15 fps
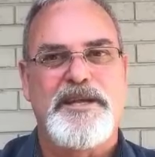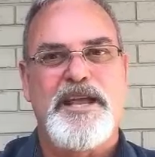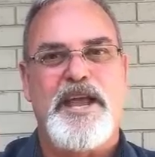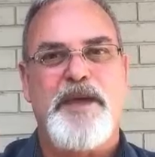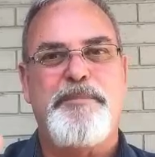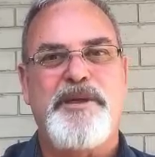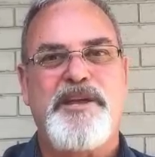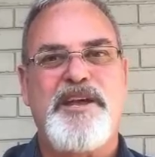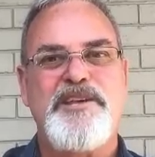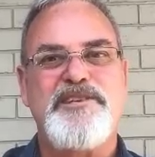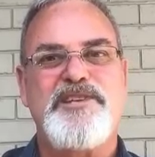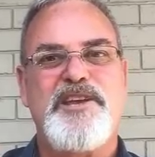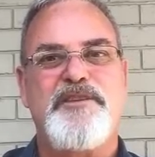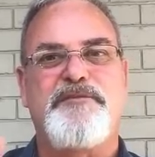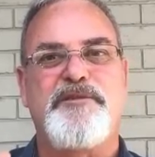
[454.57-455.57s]
And because
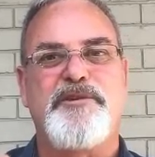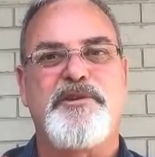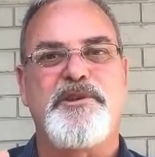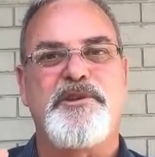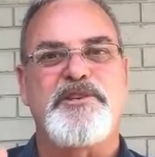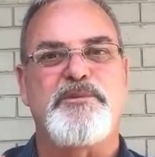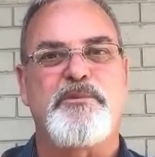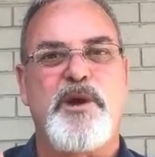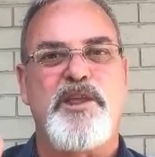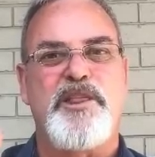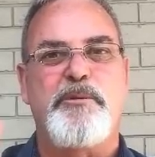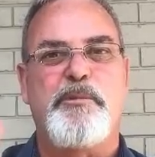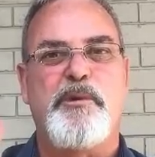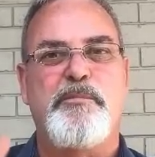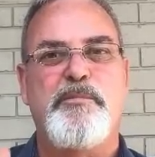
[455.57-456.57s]
they feel this way, they
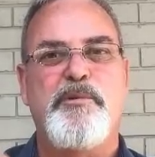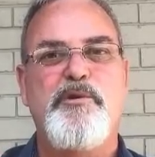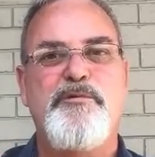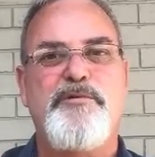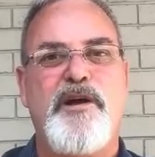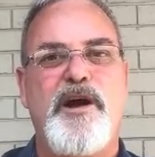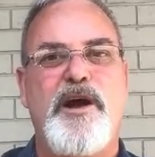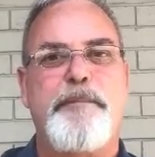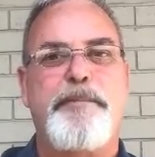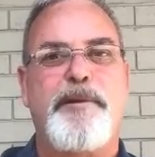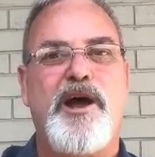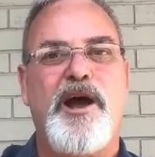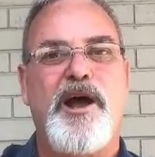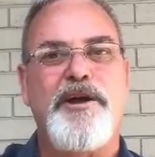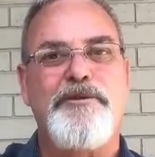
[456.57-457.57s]
will move up
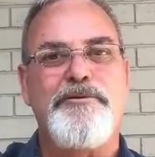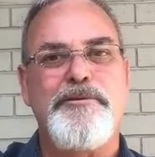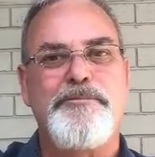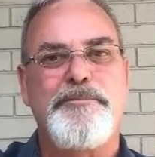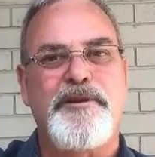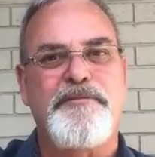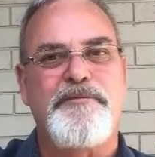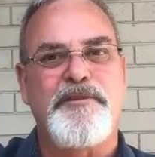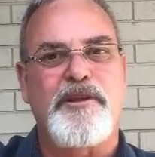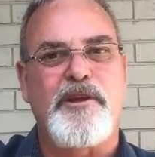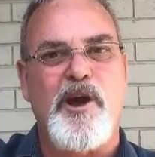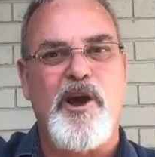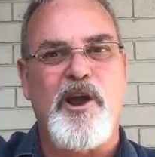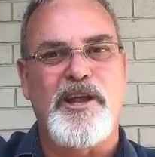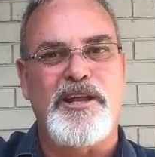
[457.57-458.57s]
higher above the
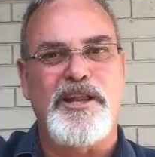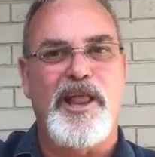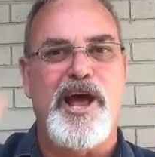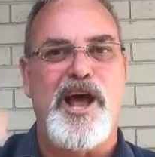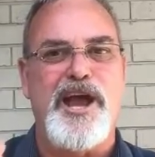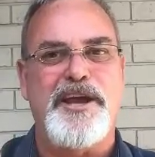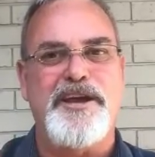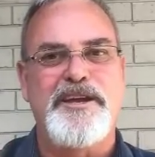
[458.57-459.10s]
calling line.